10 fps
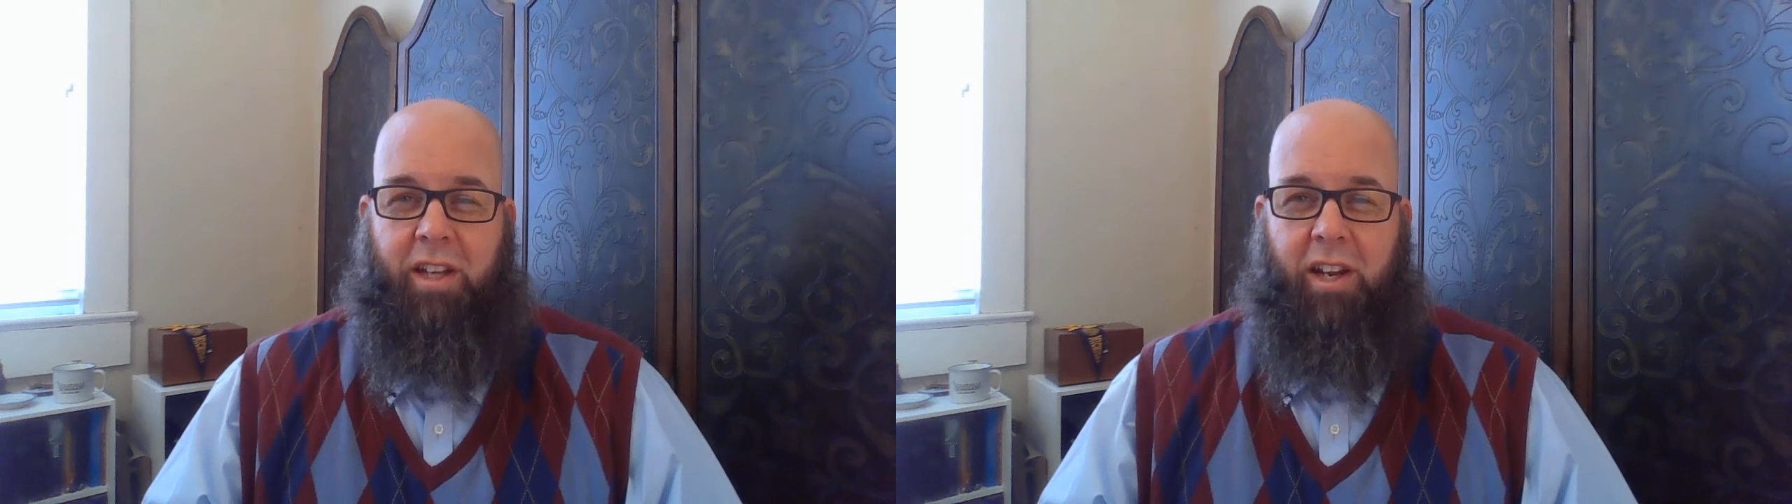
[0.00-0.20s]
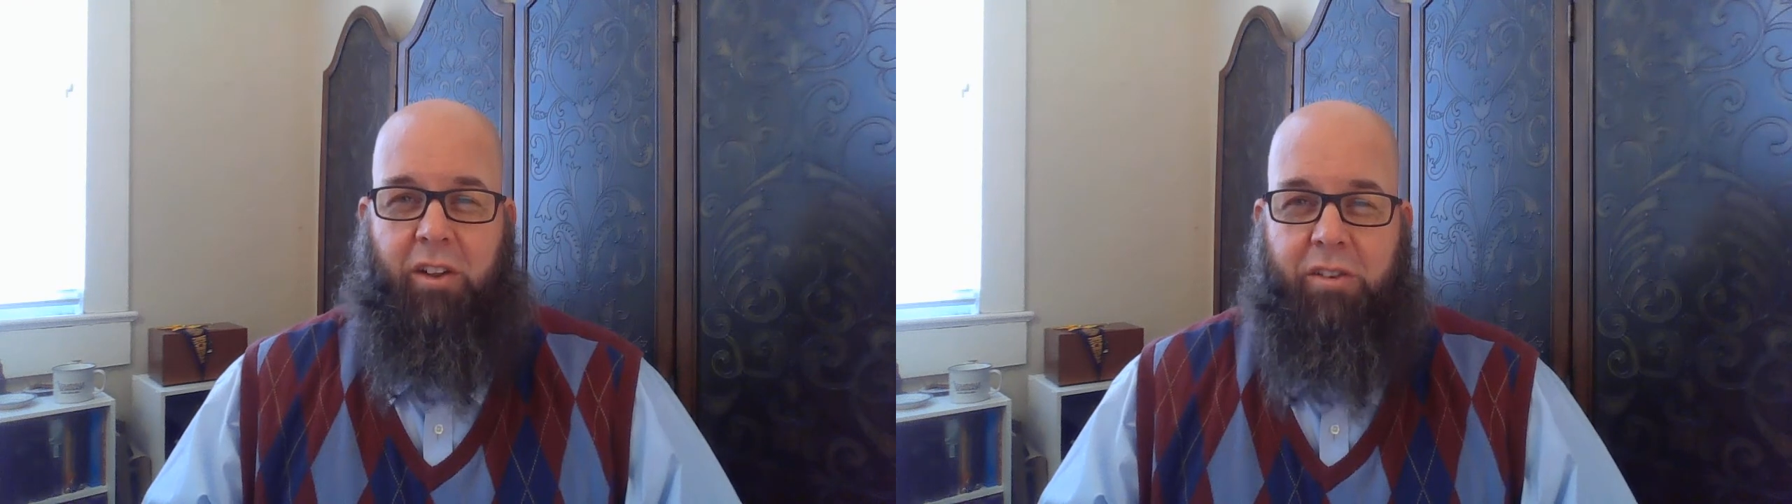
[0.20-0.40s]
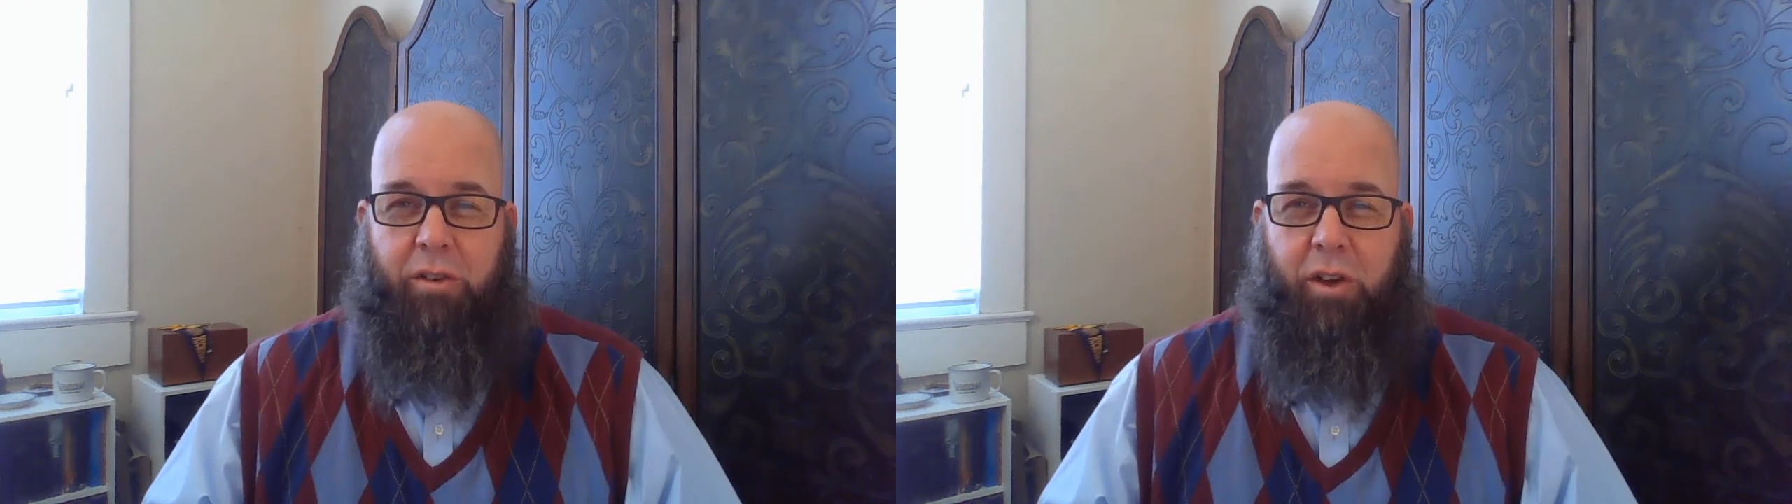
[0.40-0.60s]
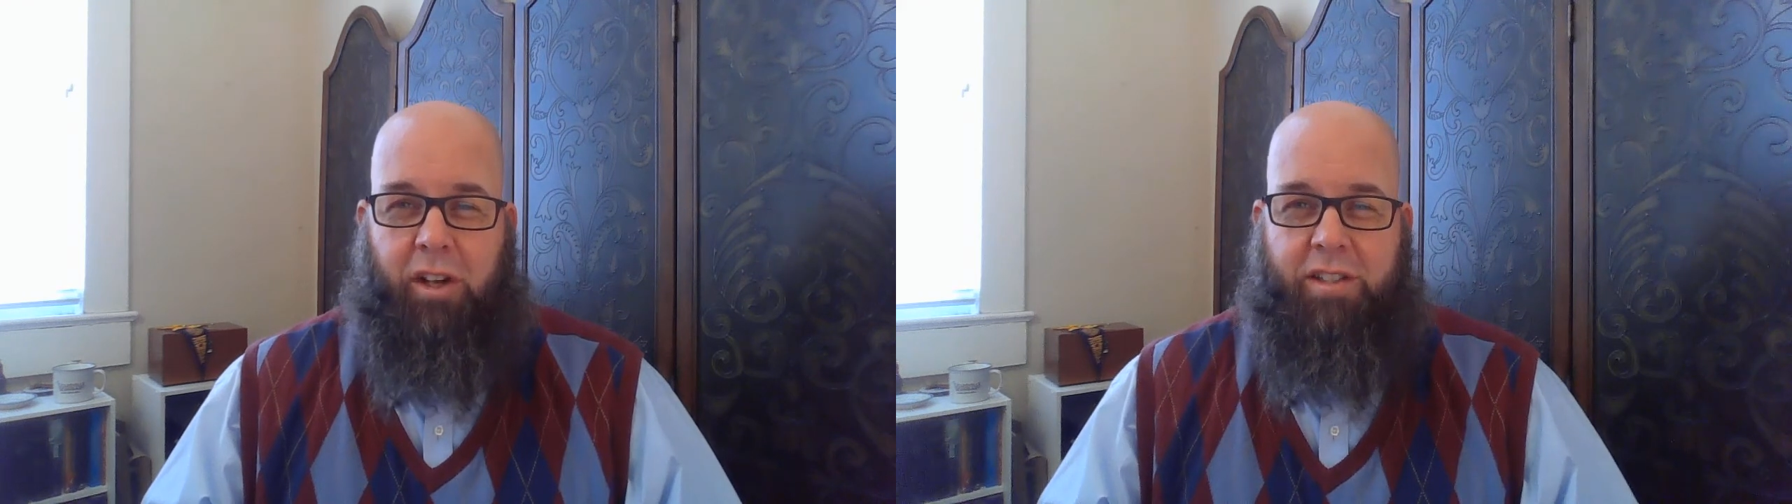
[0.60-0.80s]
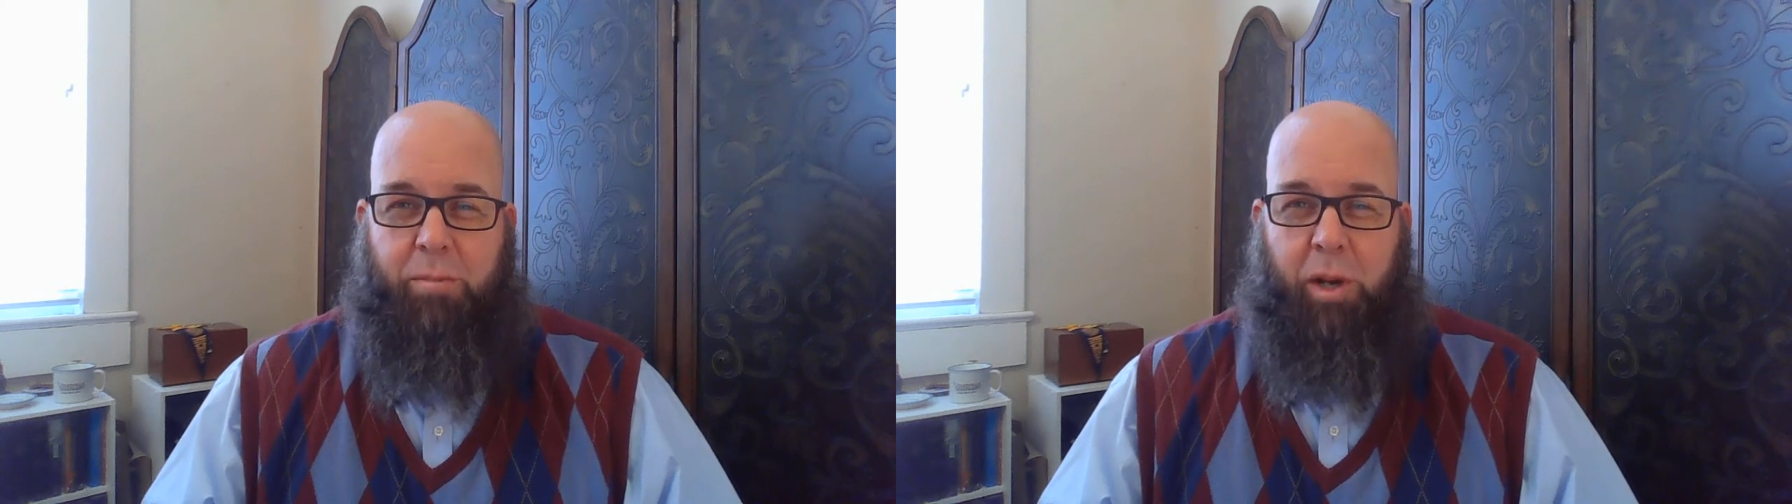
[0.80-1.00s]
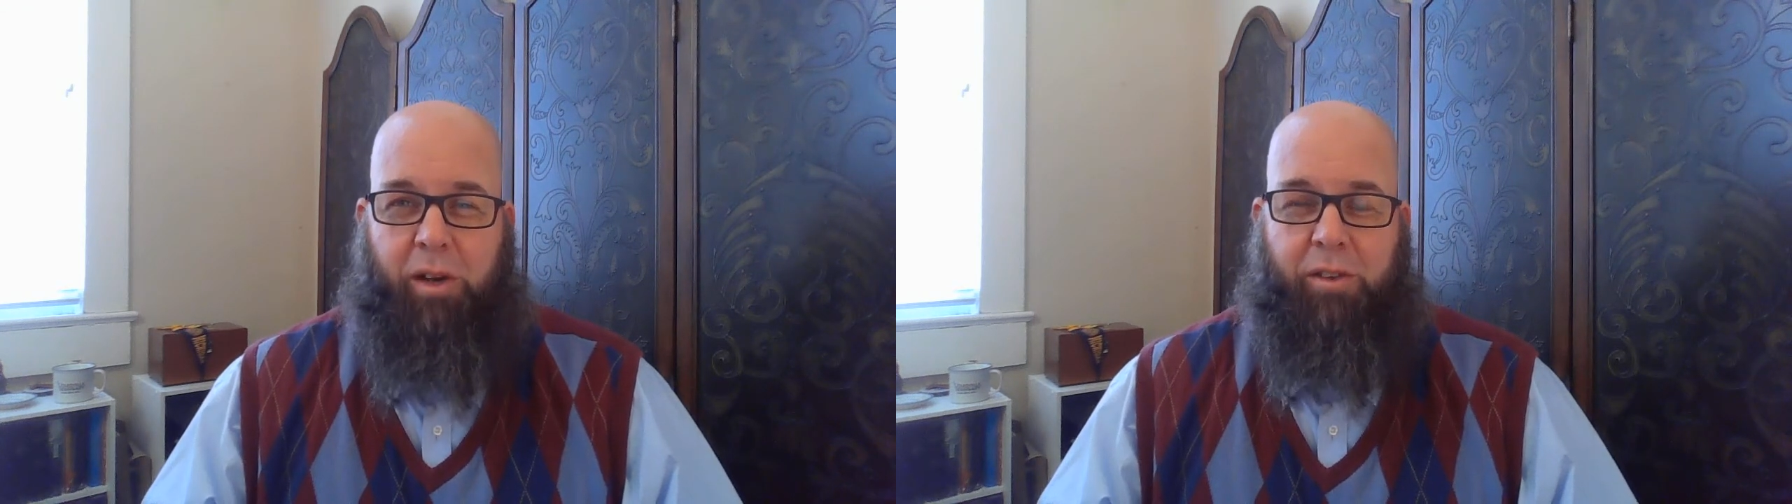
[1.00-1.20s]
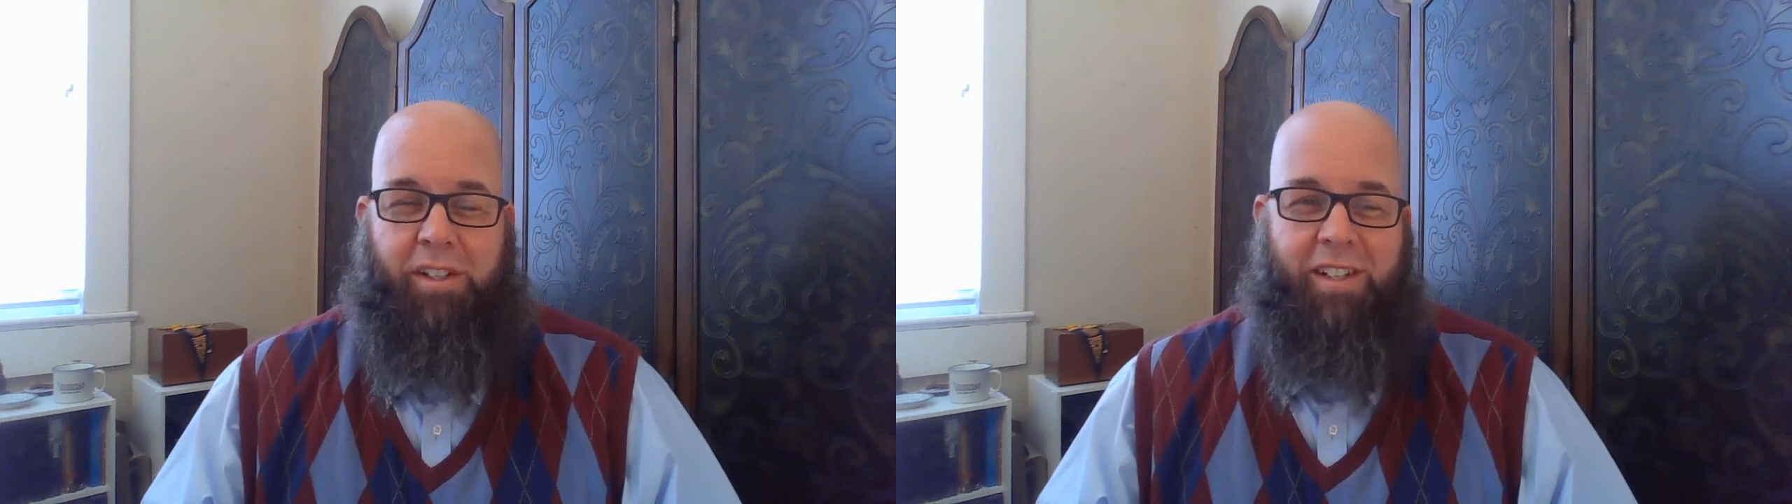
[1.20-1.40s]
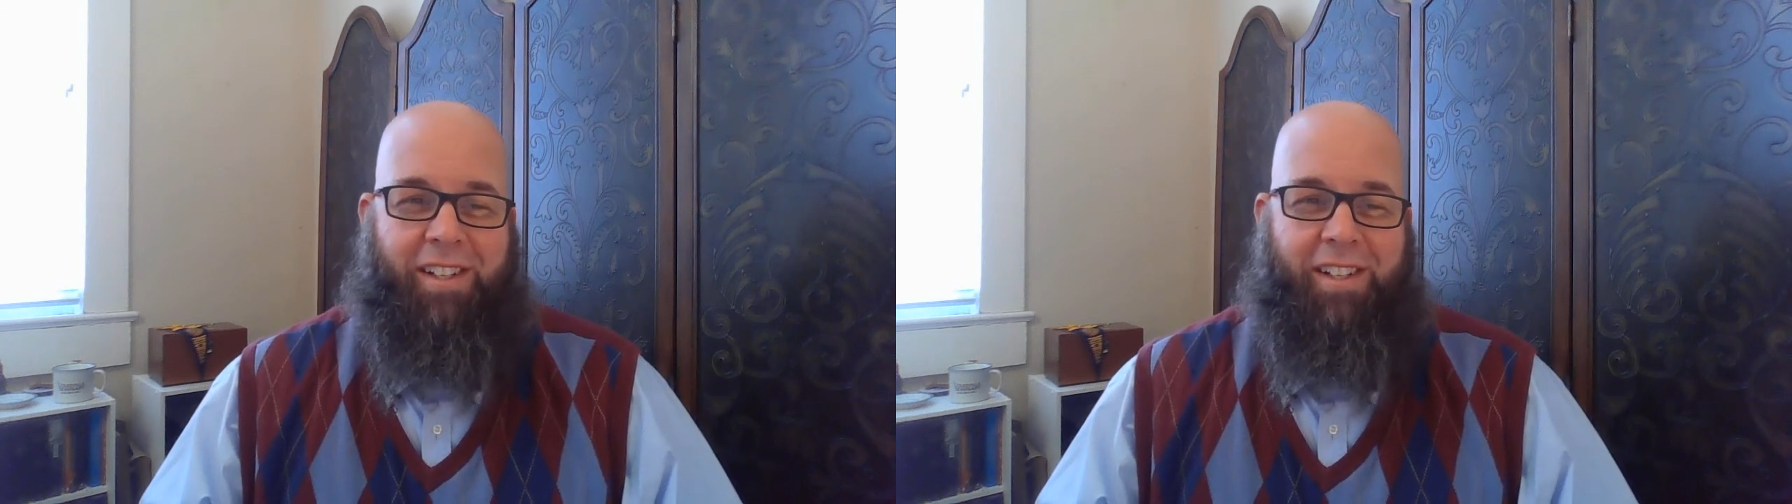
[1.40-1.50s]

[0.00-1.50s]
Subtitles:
It also talks about